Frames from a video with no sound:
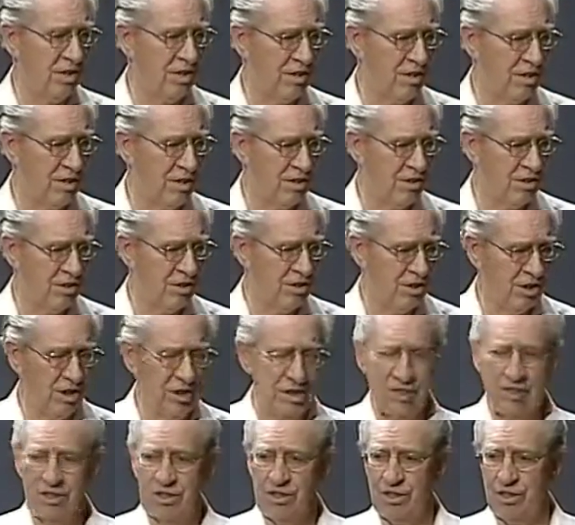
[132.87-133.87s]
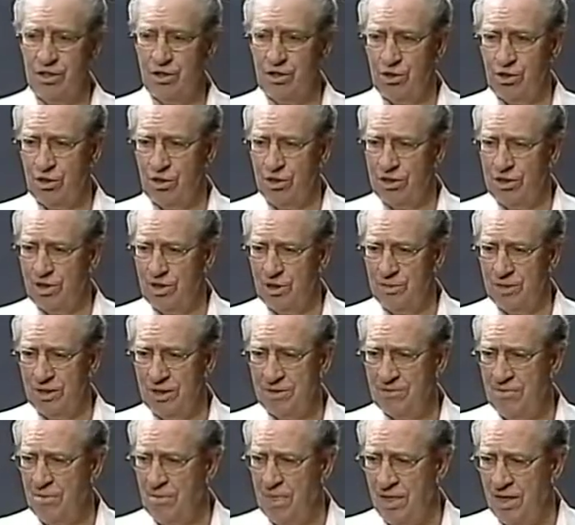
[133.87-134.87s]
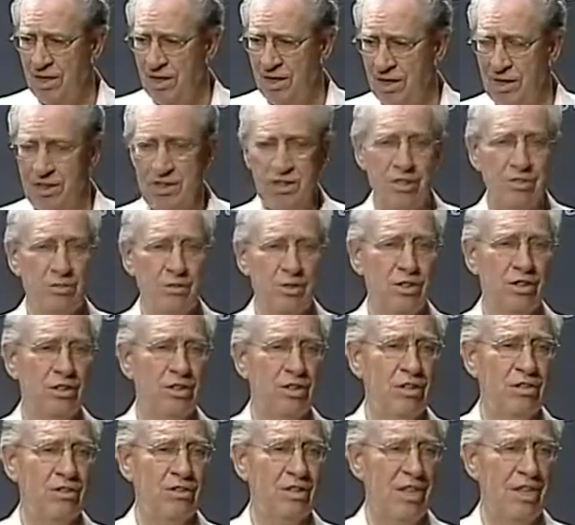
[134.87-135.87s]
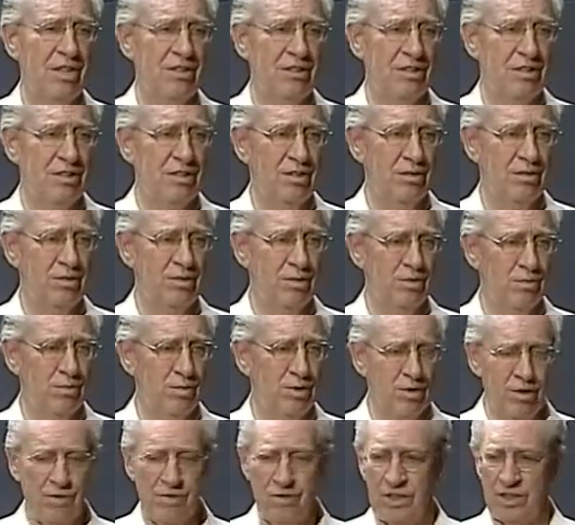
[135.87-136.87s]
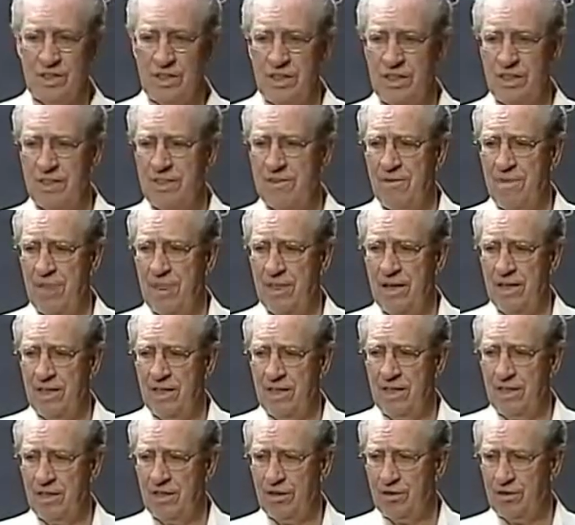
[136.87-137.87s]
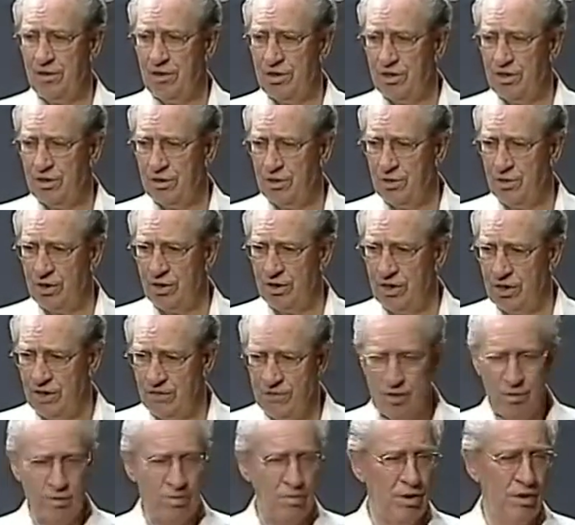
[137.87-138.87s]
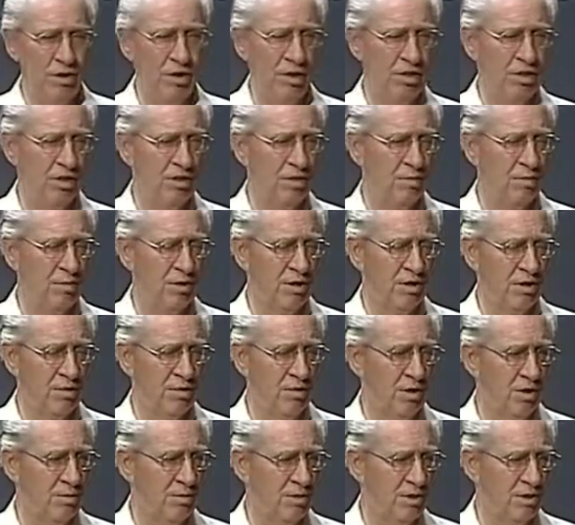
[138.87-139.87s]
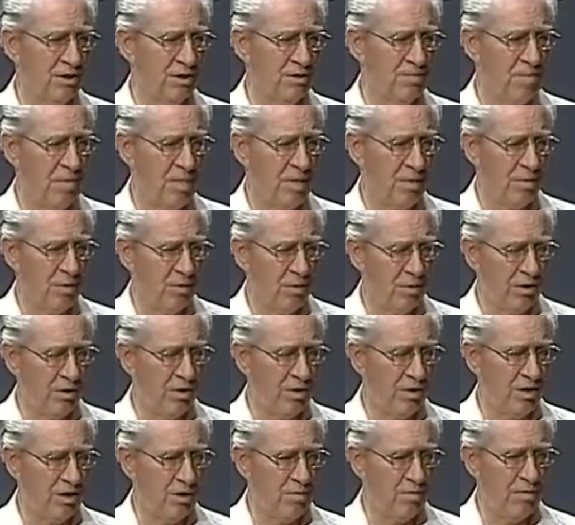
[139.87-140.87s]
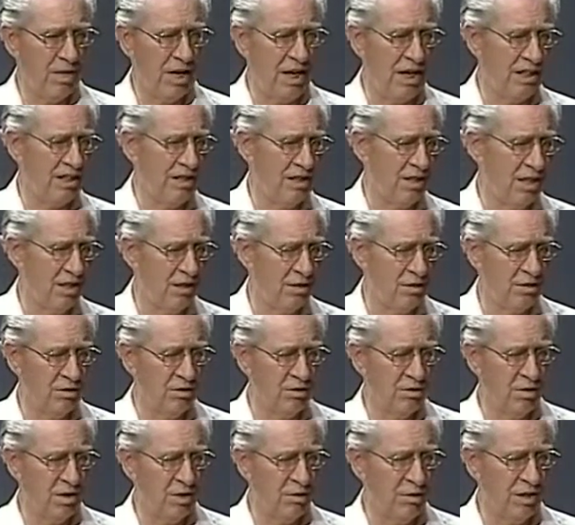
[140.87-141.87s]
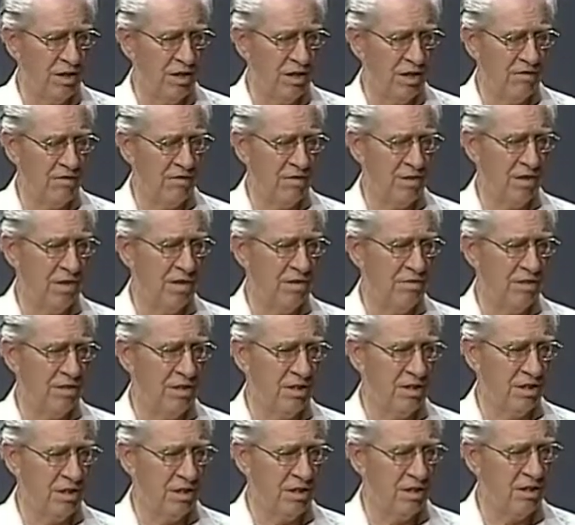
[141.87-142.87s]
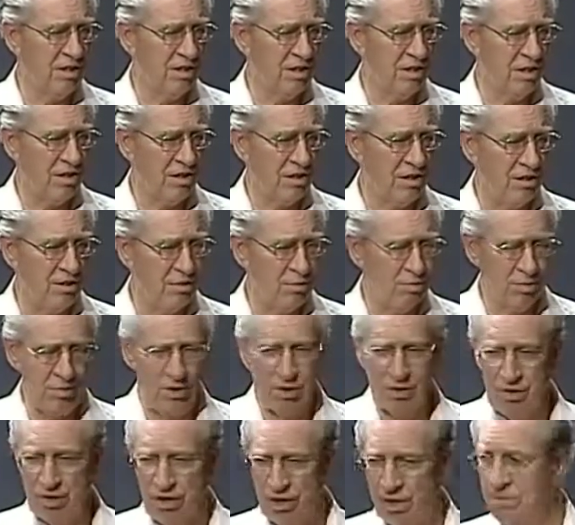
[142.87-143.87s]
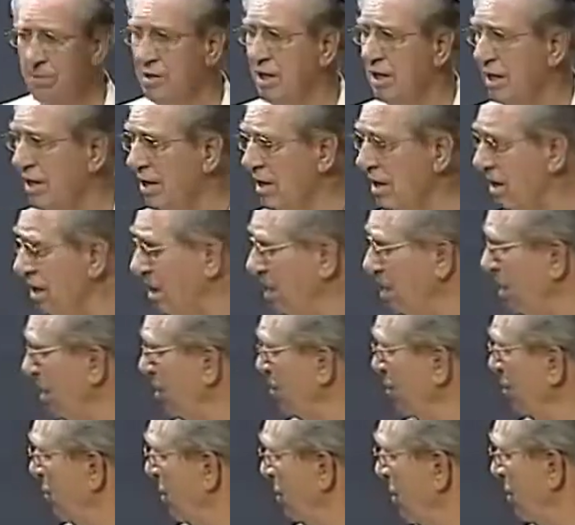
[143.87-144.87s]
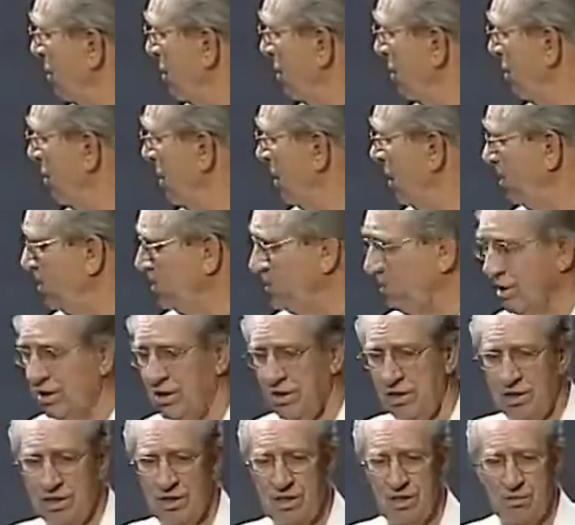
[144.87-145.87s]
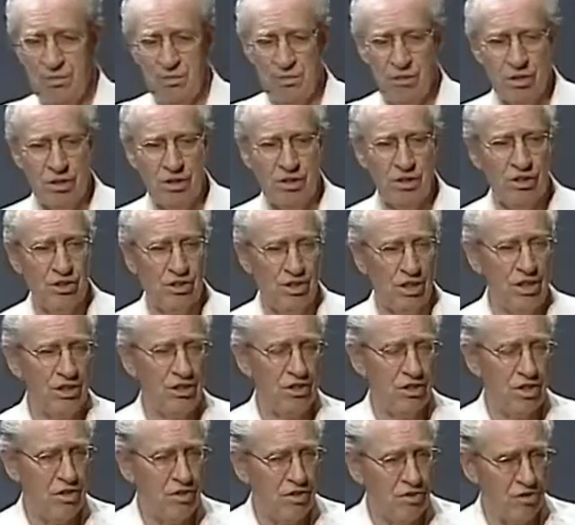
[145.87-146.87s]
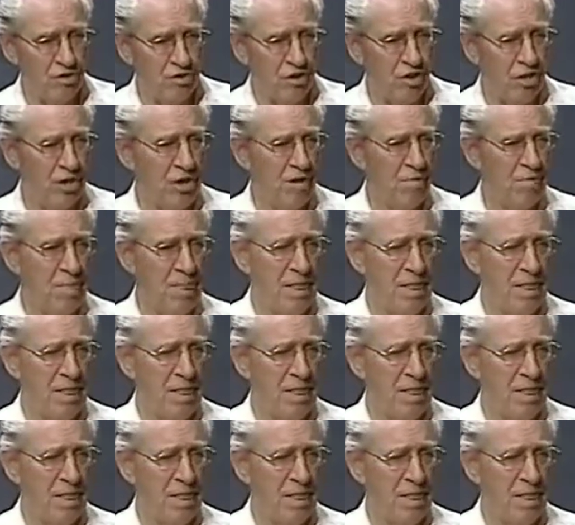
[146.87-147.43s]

and their sin and their shortcoming, and then we showed that perfectly. That agrees with even Paul in the book of Romans. But we're going to come back now to where we left off at the end of the third program, and that puts us now in book 63,